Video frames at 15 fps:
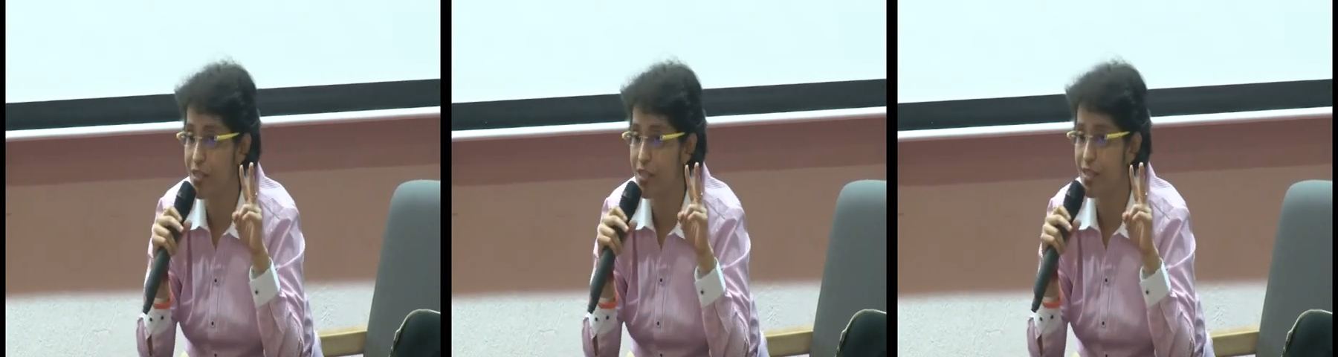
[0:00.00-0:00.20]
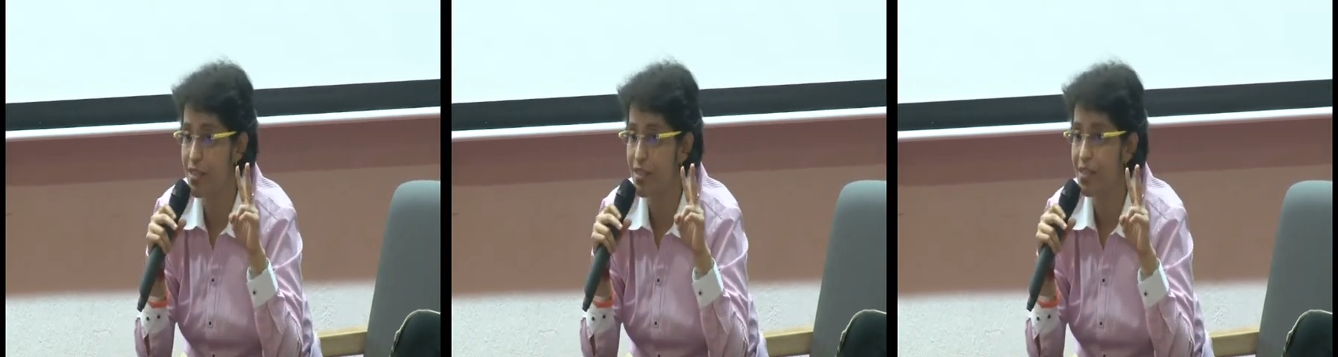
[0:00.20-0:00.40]

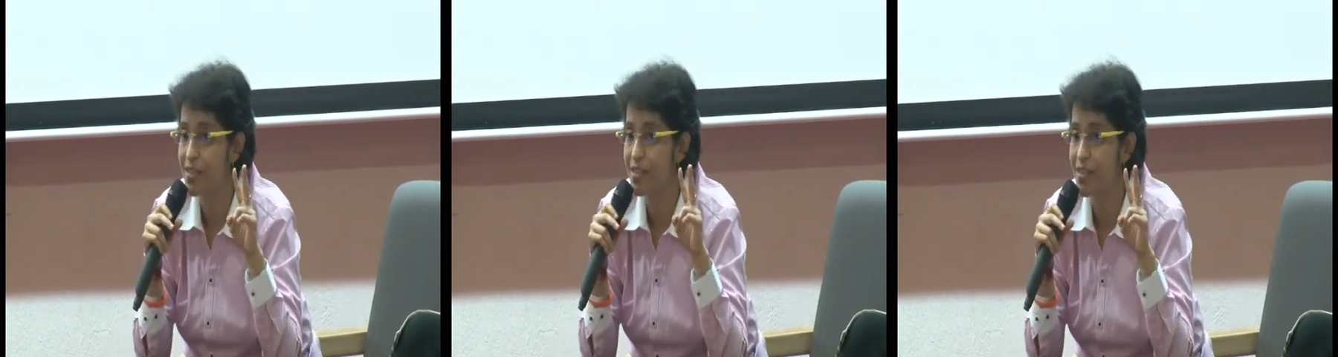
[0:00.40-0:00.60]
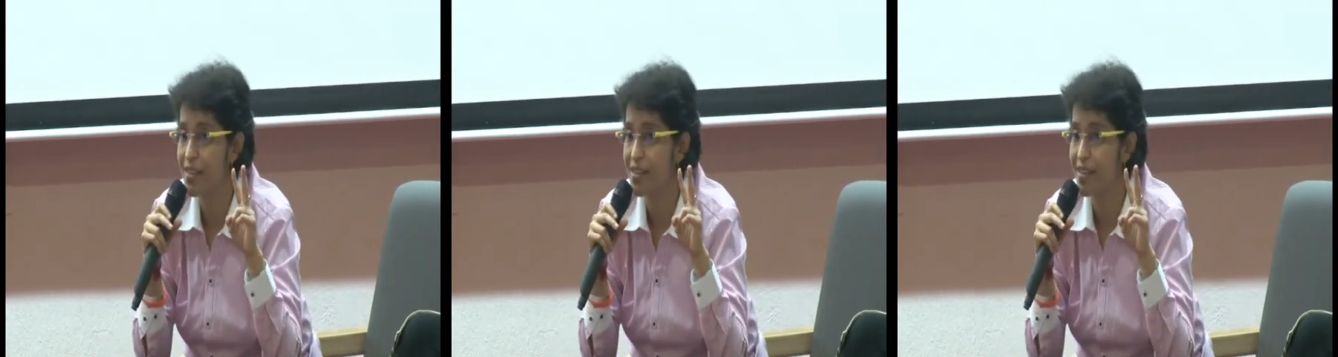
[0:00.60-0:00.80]
2
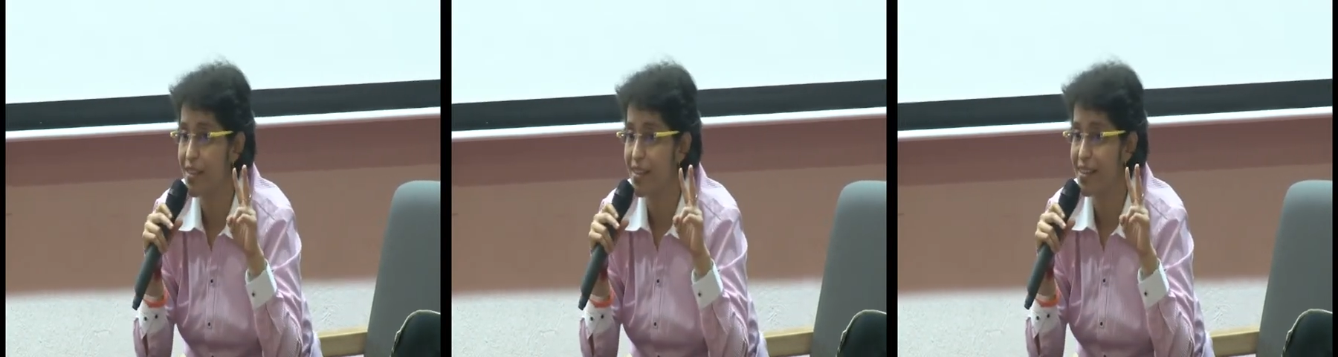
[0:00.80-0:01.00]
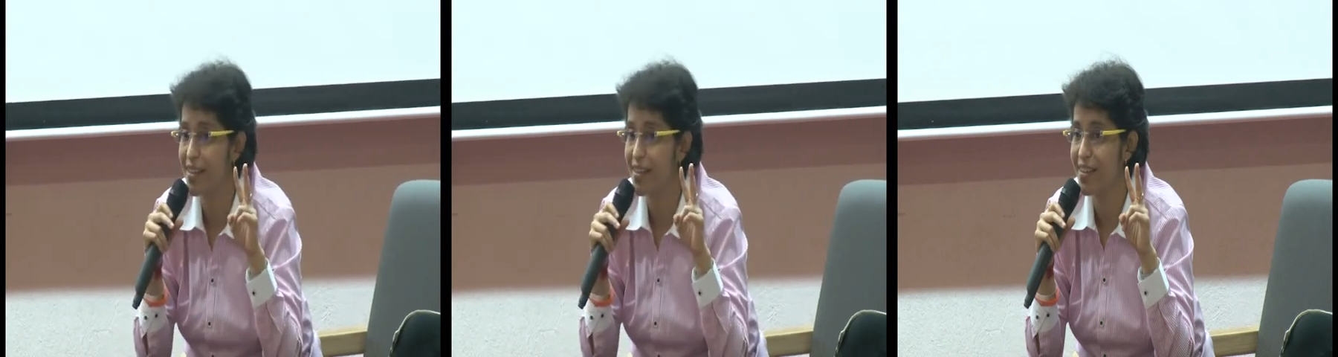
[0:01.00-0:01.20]
choices.
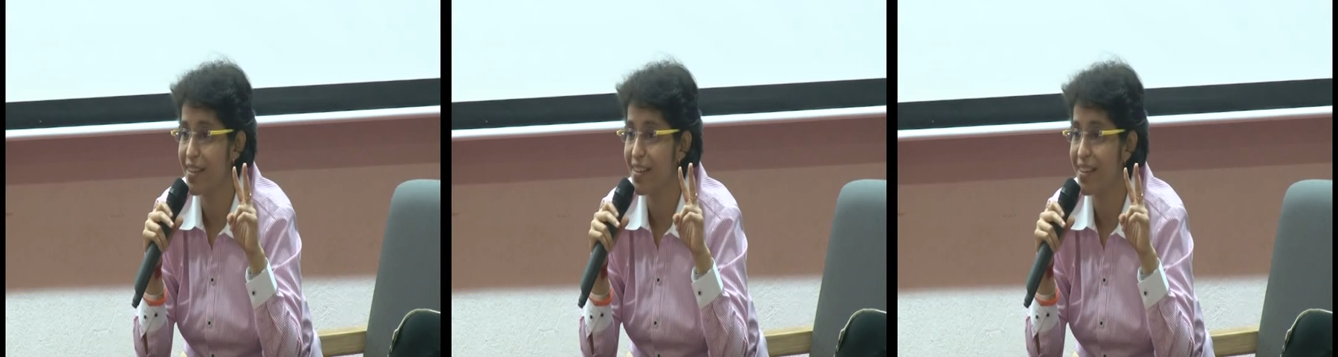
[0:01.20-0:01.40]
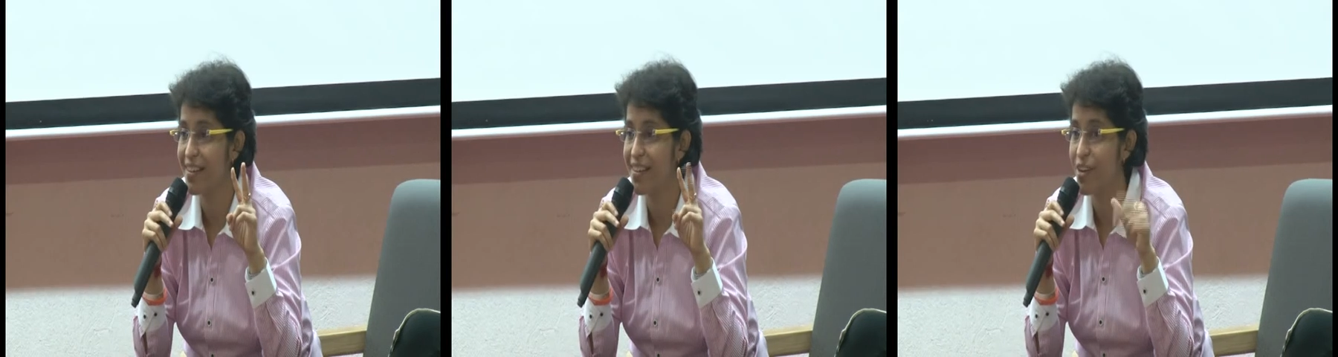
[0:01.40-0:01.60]

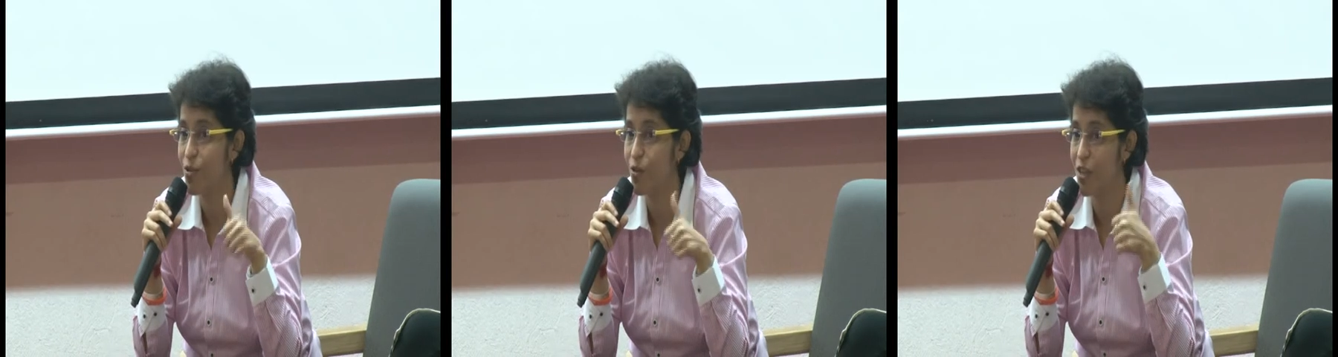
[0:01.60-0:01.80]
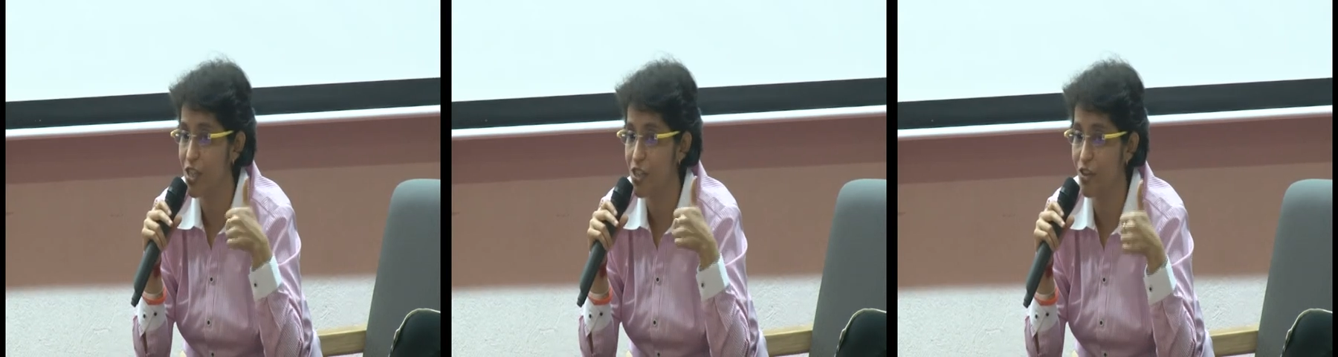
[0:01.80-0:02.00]

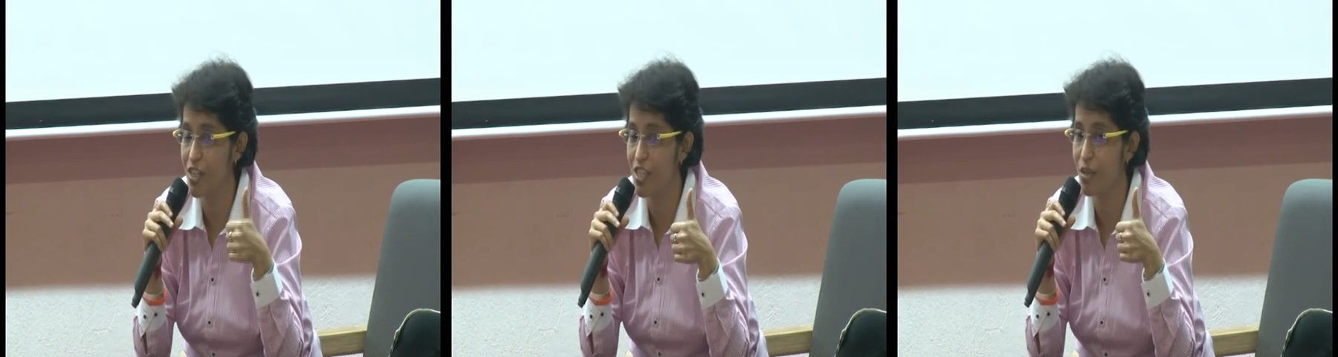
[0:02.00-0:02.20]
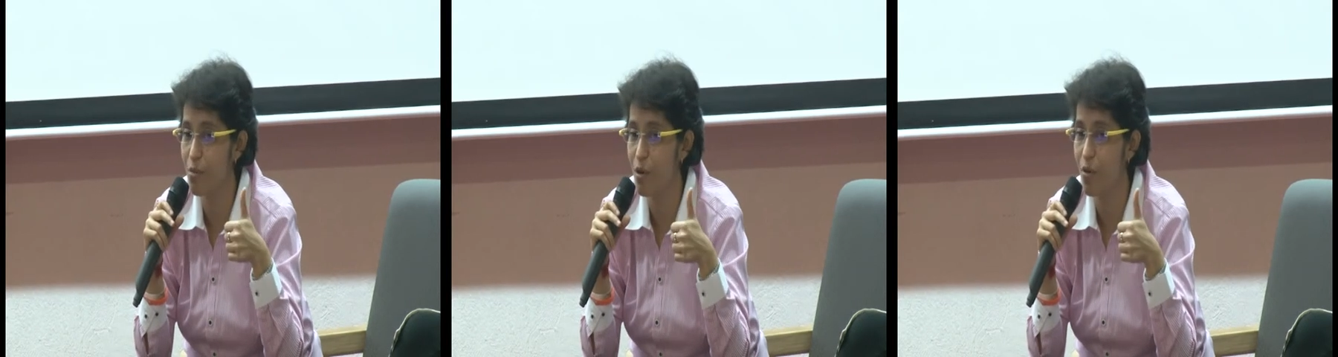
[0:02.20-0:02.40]

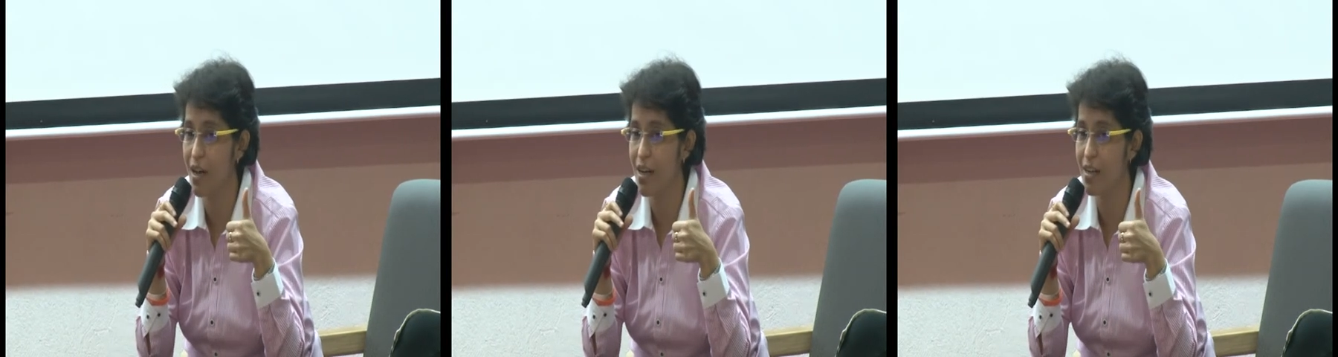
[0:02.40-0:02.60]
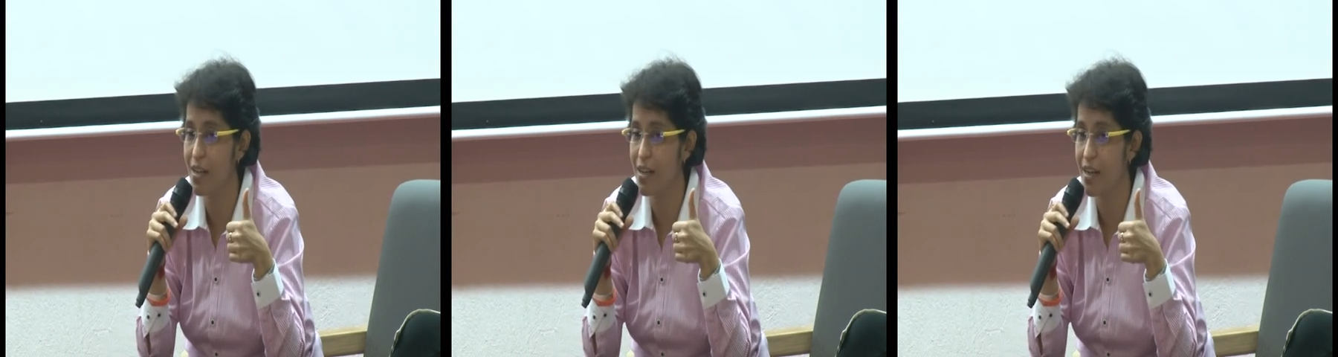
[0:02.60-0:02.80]
What is
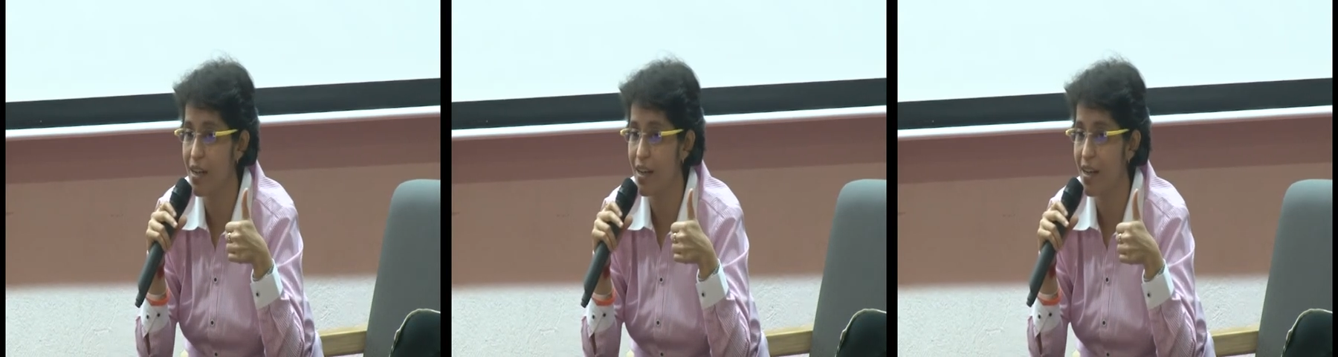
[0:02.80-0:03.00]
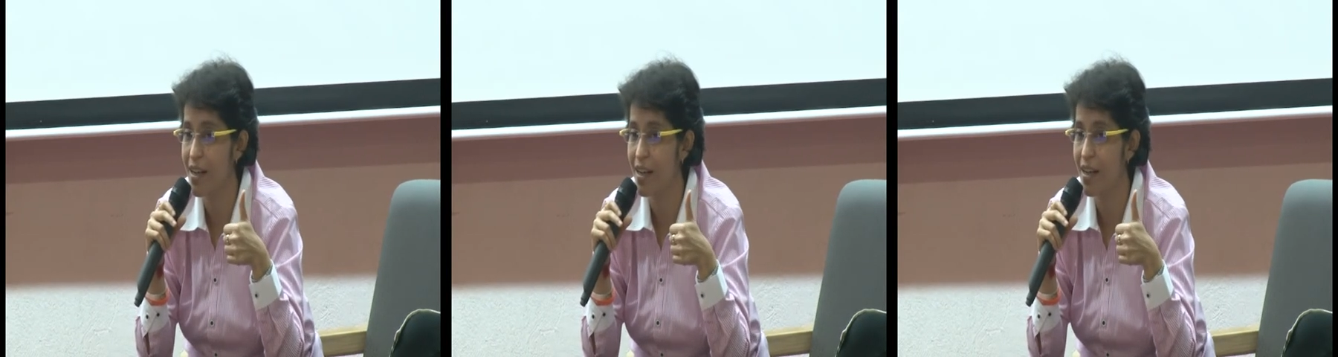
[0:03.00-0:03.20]
choice number
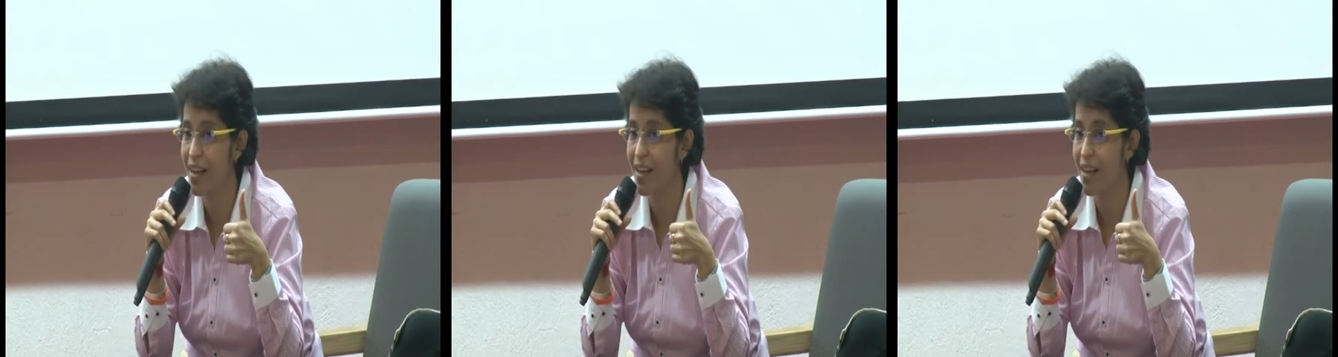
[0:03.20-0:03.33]
1?